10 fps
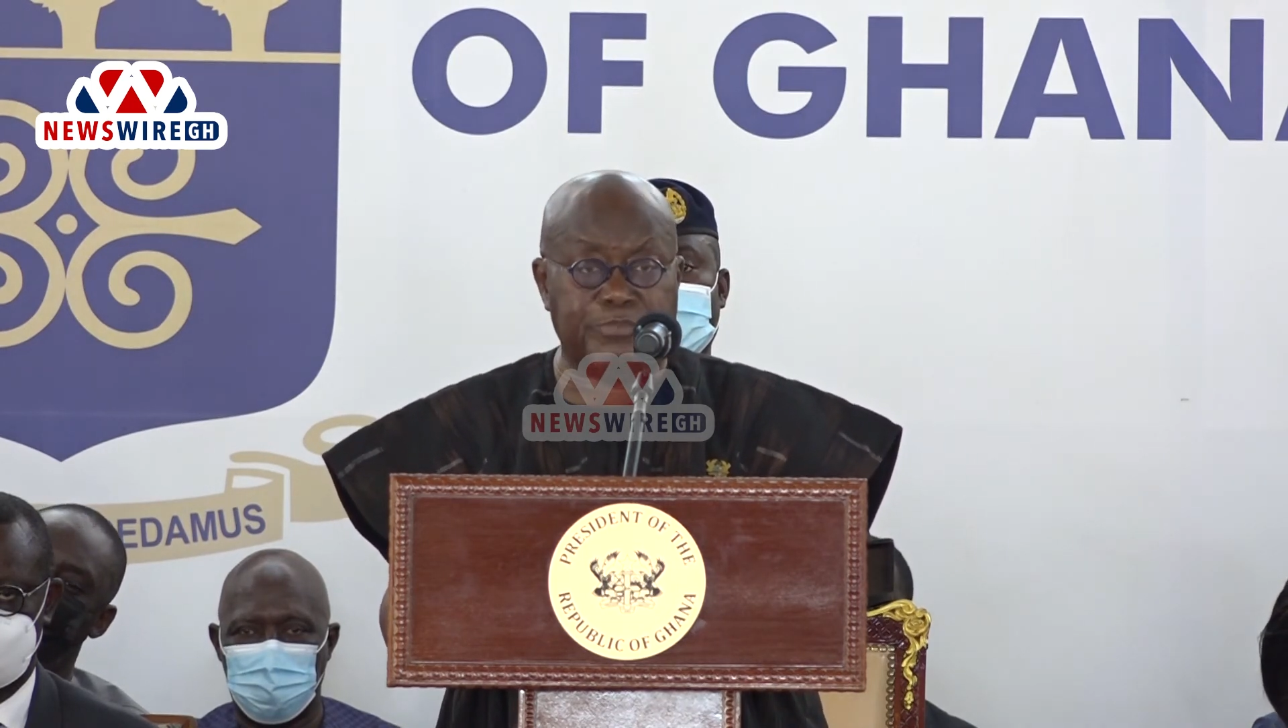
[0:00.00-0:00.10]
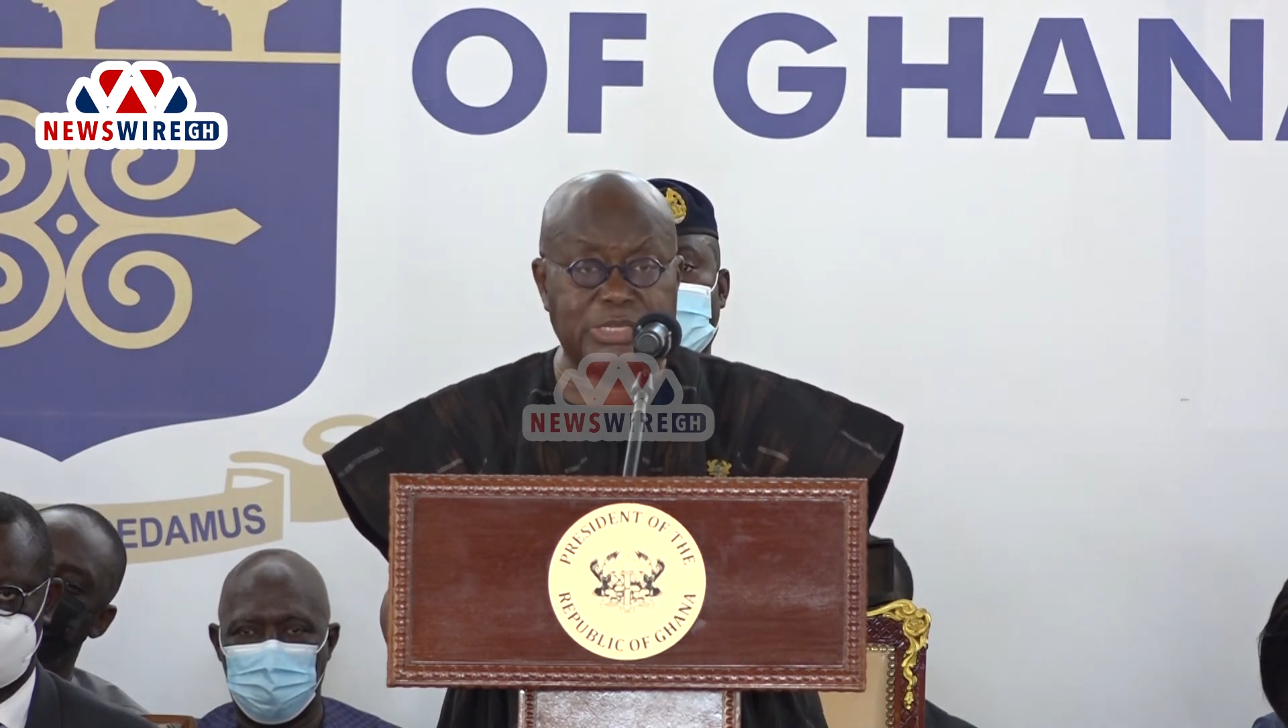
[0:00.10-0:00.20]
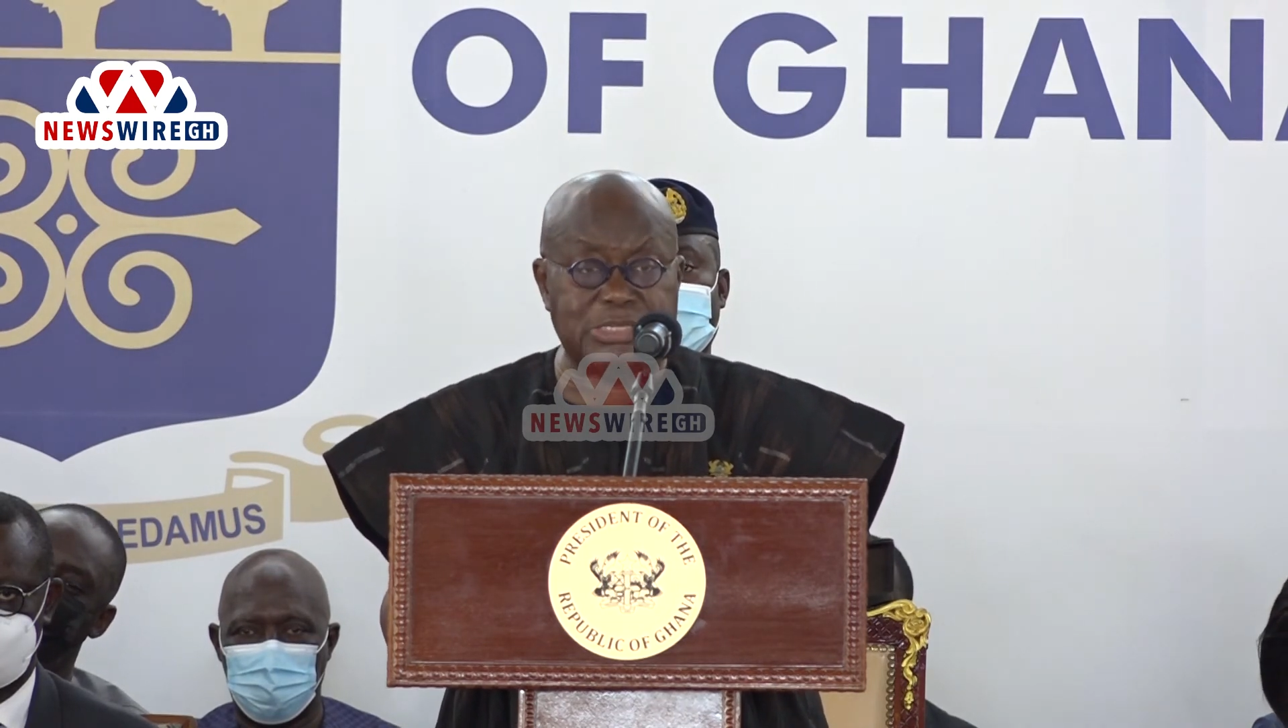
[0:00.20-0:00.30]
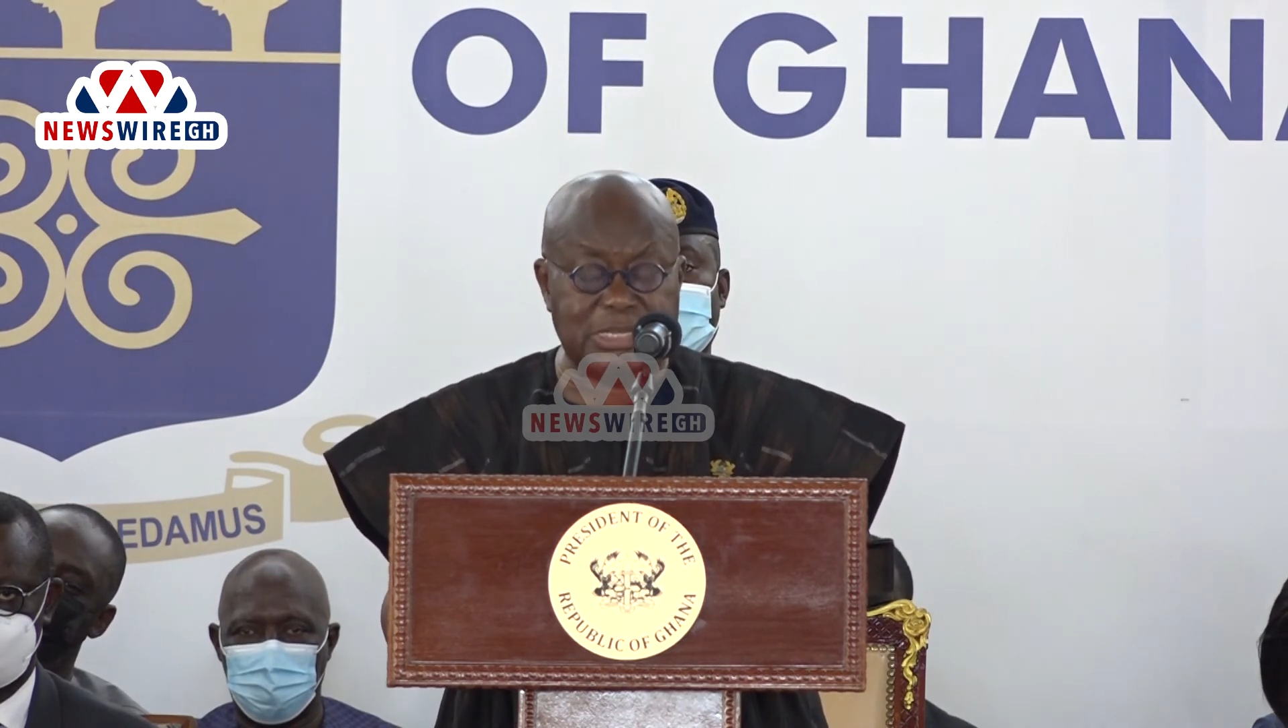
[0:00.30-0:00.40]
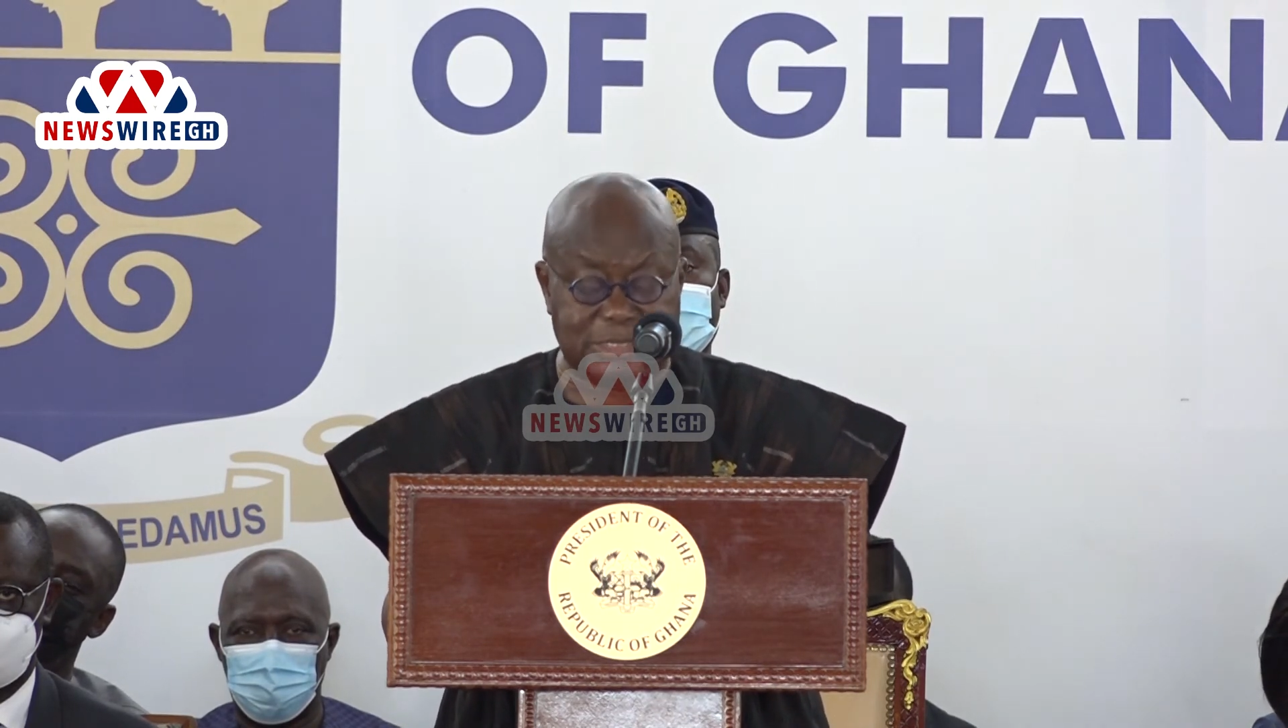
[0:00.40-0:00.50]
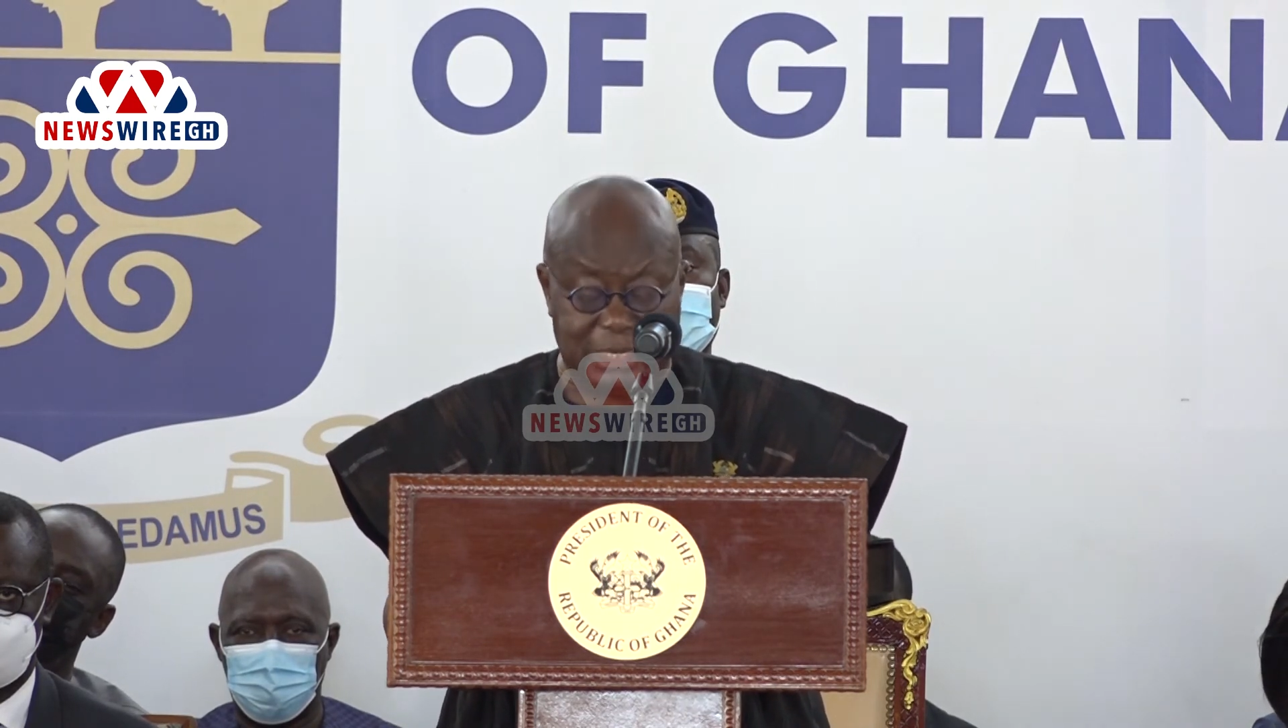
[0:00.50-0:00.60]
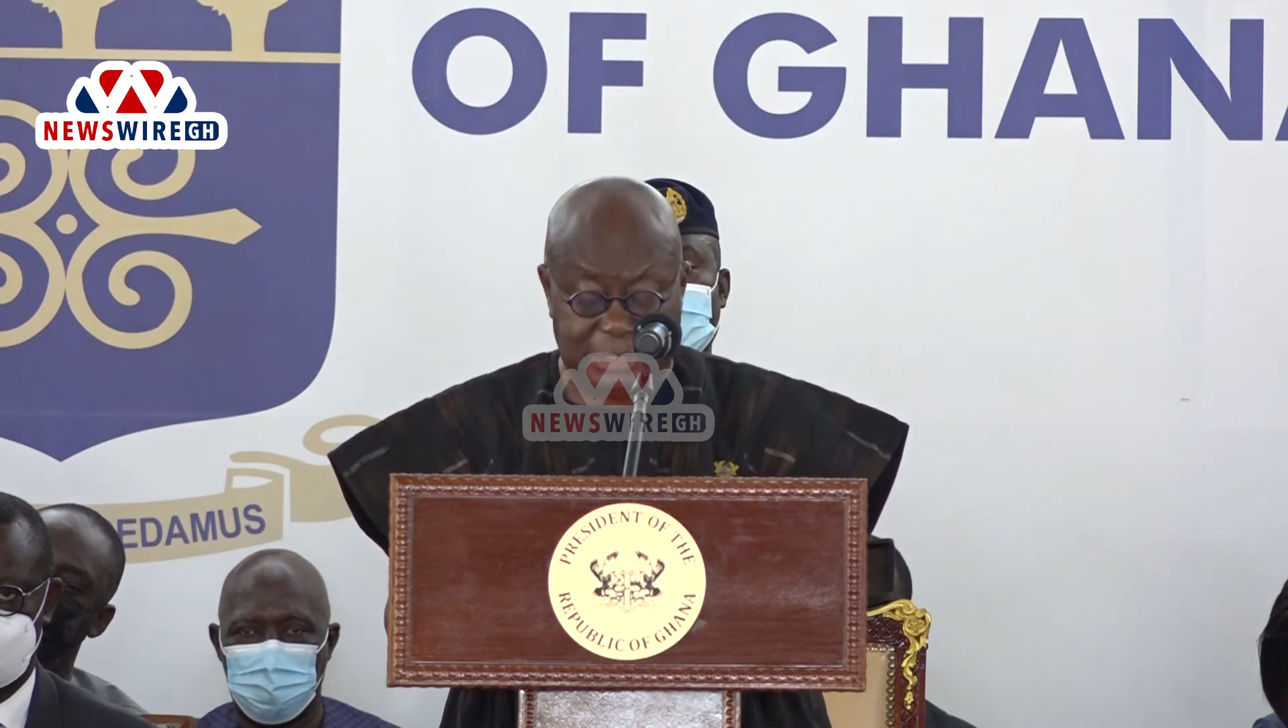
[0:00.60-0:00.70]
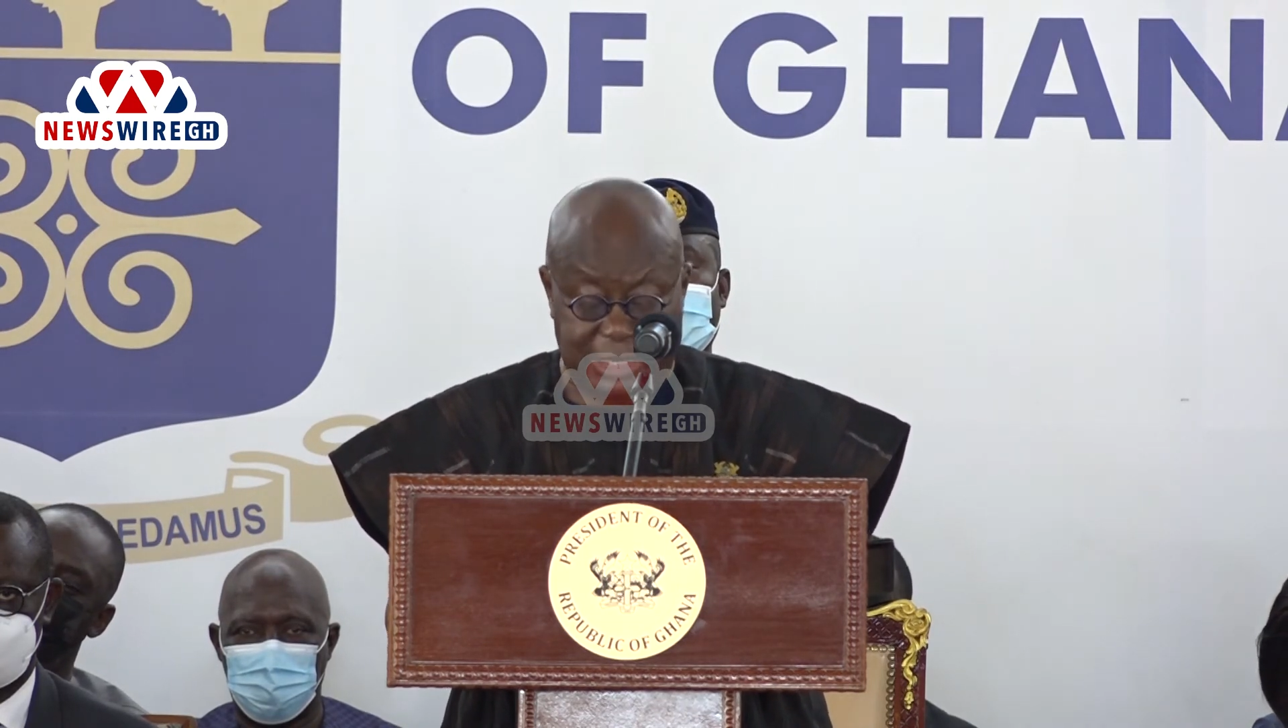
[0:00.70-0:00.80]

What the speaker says: businesses